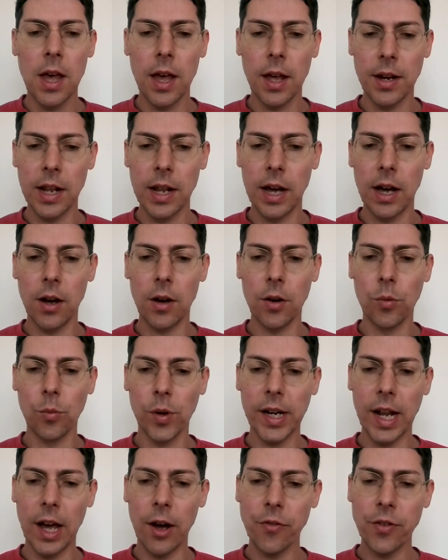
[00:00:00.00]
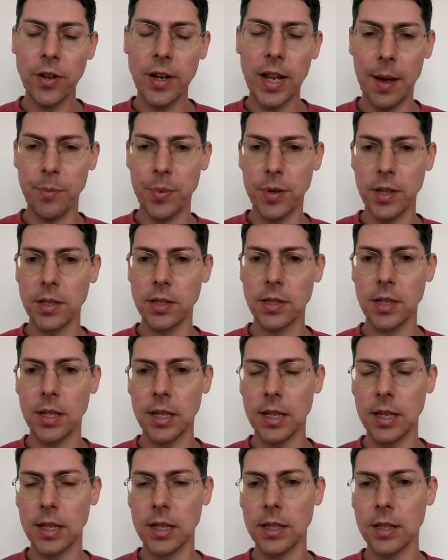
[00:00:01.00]
Now, what often happens
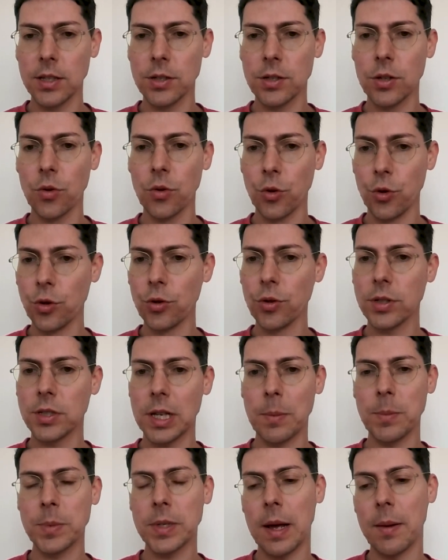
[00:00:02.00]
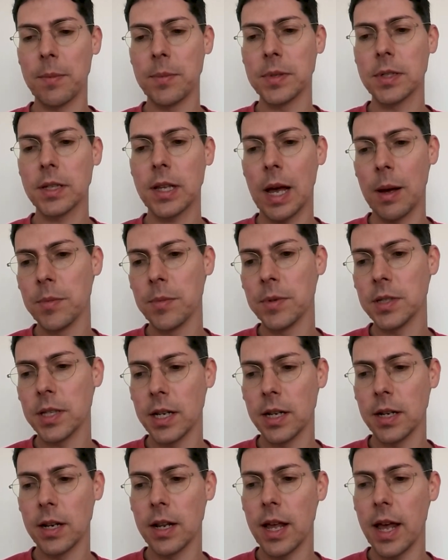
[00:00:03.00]
is Google sometimes comes
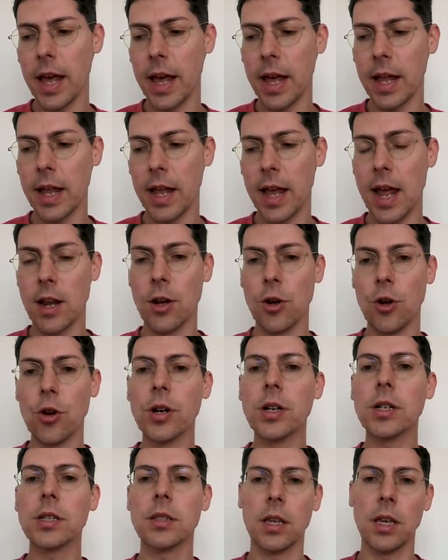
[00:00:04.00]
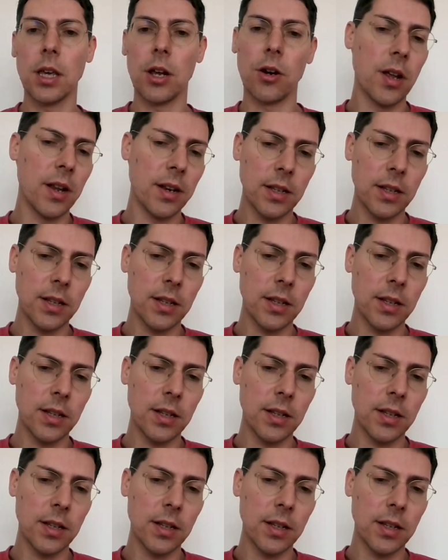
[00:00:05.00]
in and looks the hero,